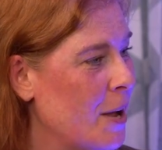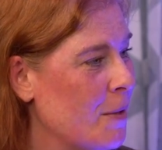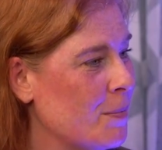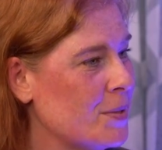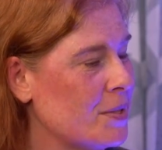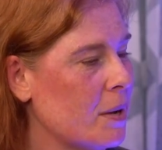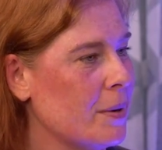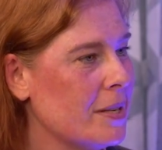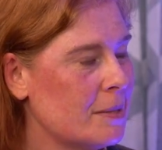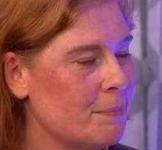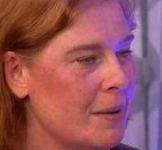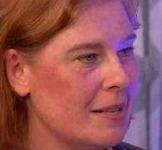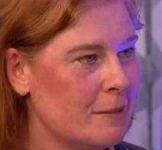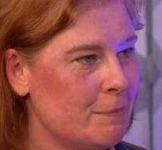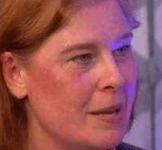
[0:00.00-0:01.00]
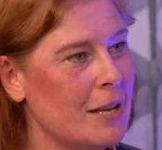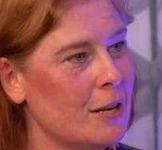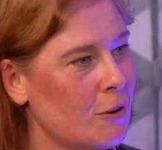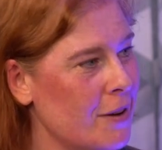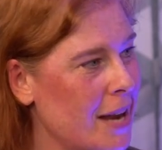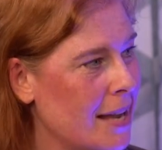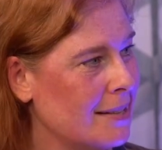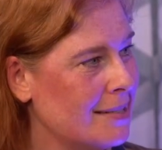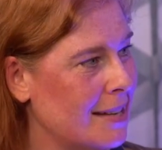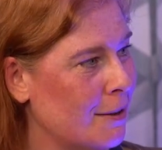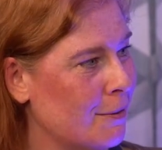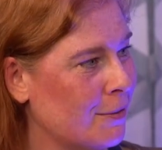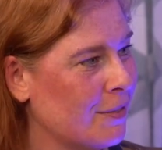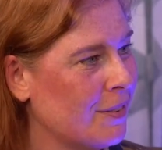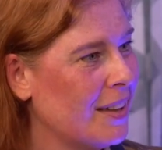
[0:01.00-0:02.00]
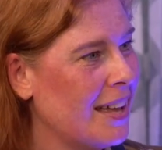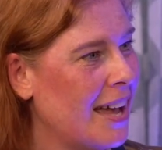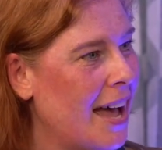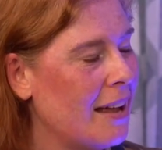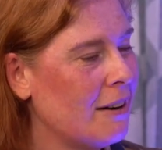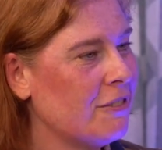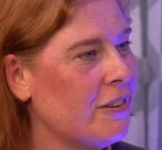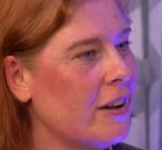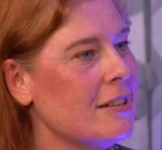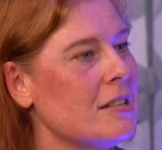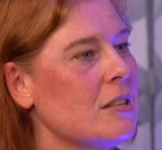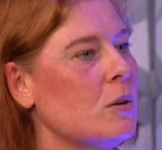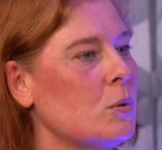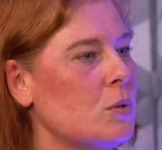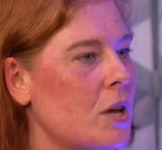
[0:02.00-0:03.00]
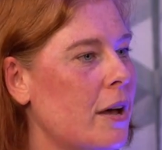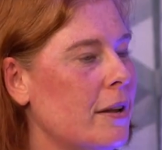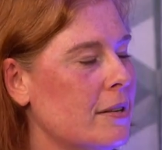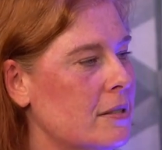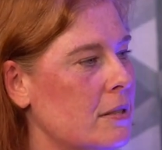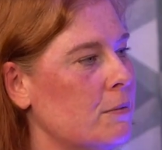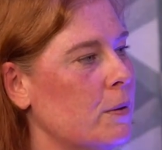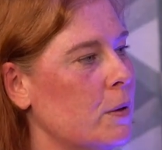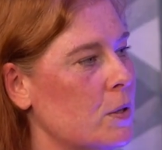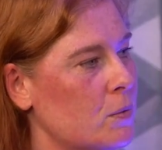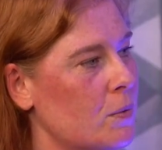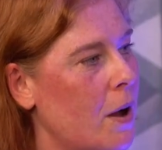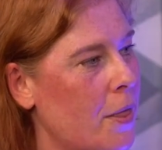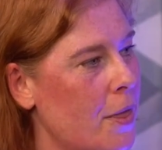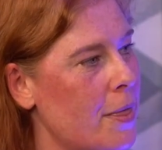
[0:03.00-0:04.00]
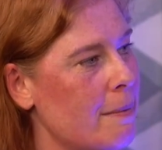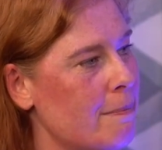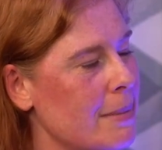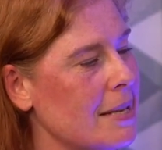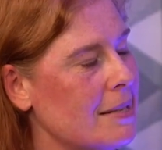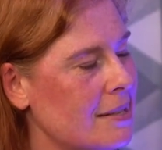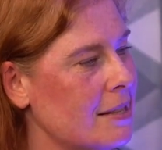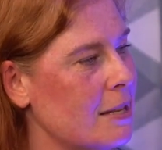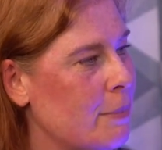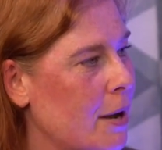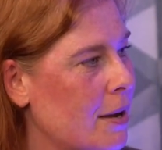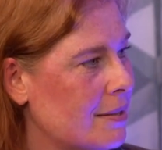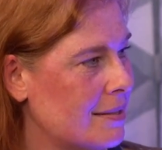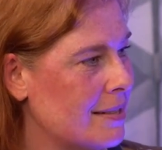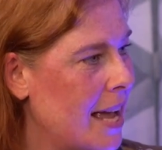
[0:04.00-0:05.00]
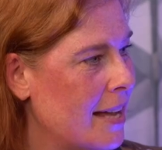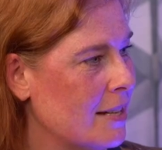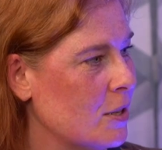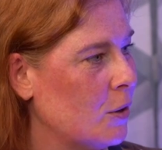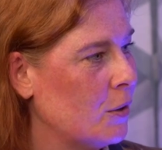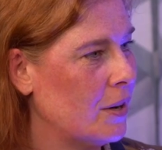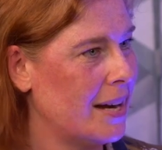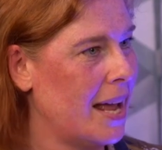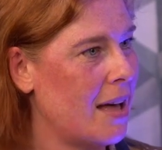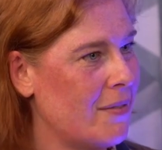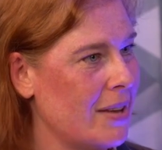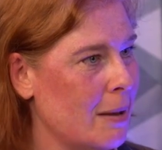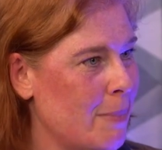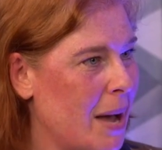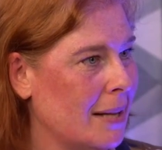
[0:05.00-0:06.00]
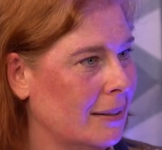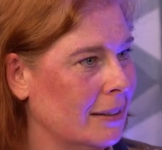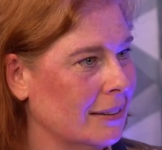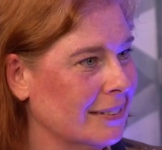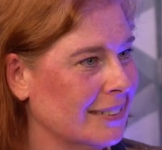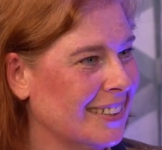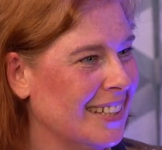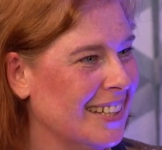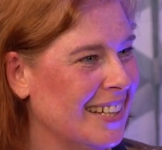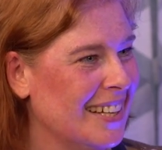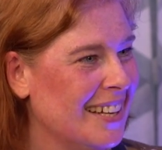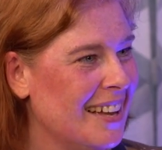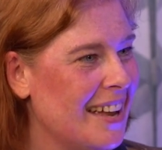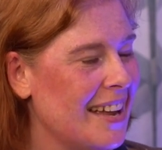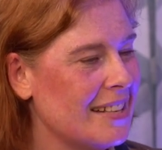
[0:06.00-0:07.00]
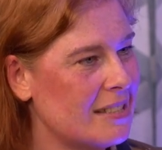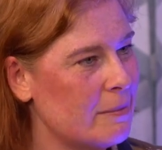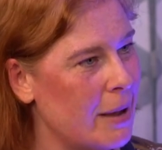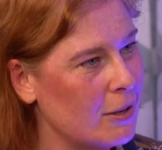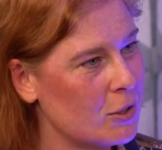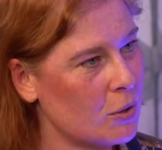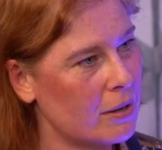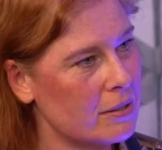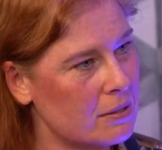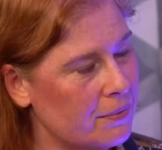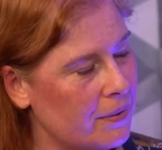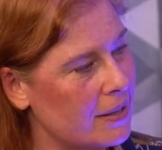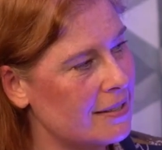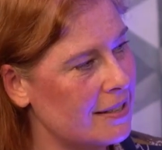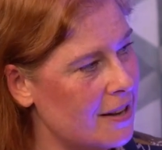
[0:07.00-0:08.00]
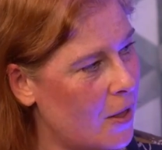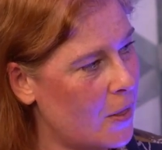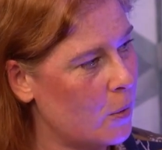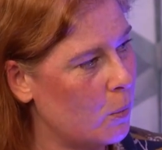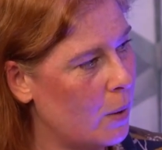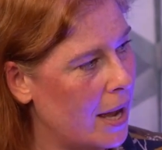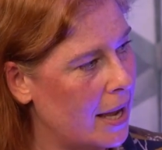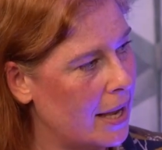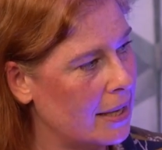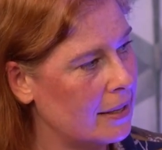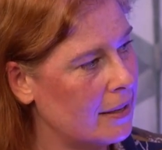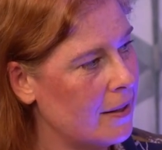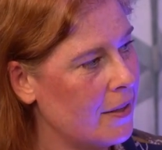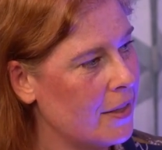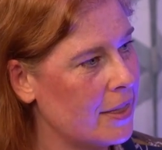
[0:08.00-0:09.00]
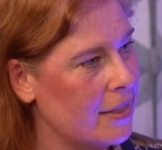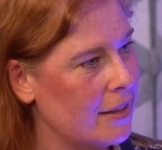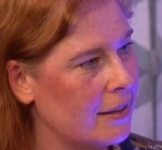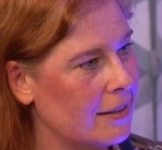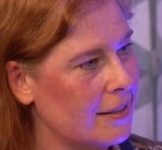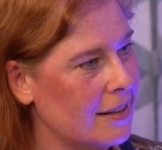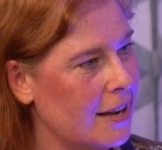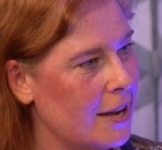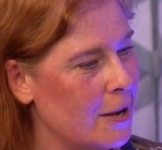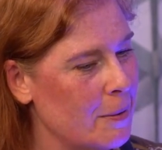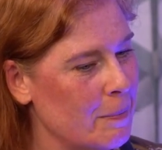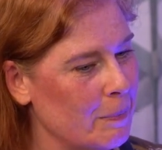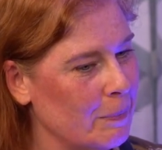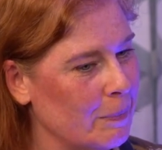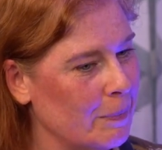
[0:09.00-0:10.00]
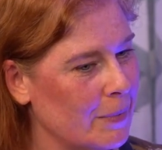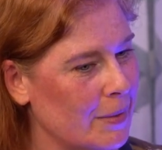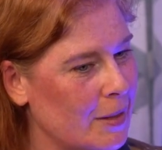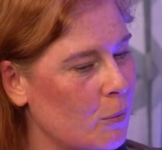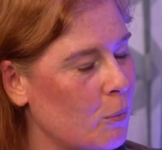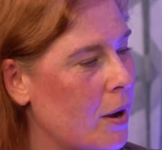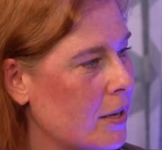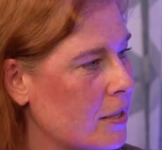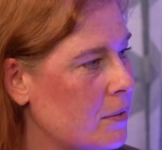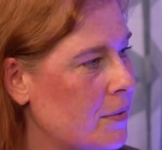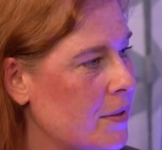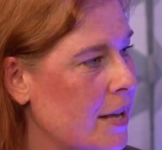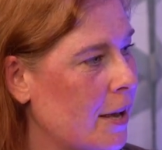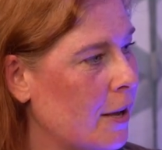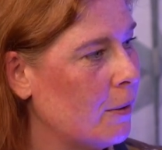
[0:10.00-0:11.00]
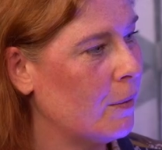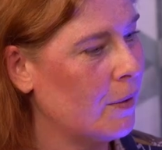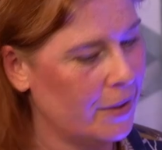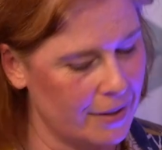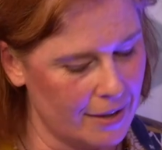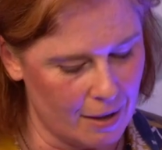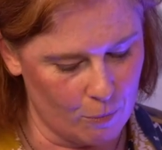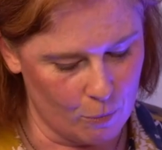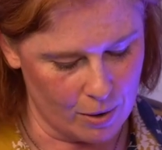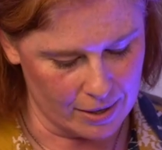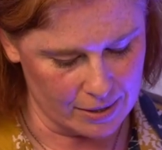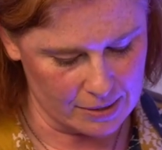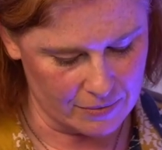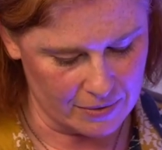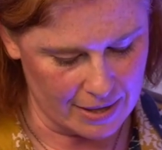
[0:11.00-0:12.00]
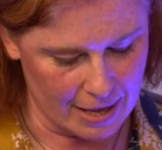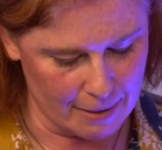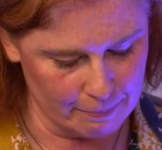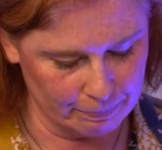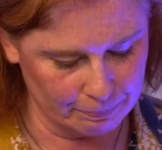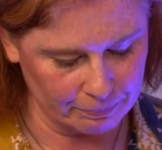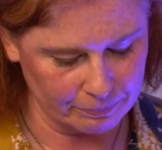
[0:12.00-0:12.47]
So it's being creative and finding alternative routes rather than meeting the person head on and having a battle. It's about trying to find another way that that works for you and works for them.